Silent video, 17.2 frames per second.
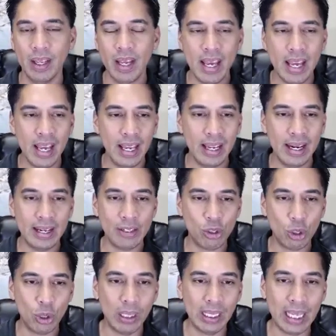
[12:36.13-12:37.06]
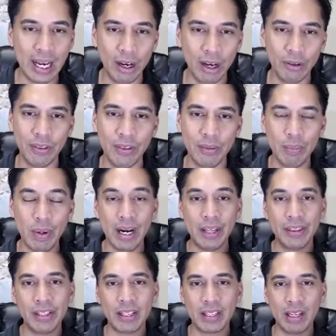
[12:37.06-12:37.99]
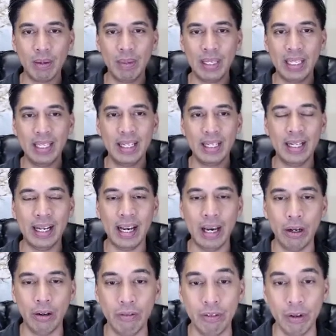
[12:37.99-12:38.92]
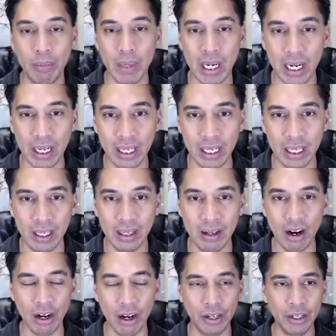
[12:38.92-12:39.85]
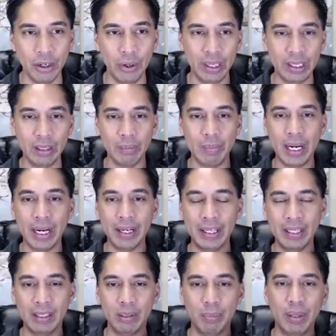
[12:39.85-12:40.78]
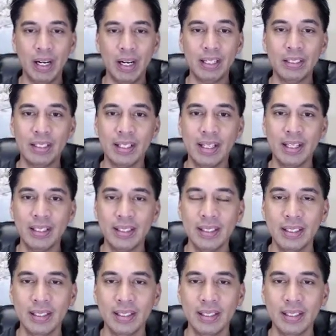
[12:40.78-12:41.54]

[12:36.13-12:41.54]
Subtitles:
And as you allow the breath to come in and out of your body, honoring the body in the process,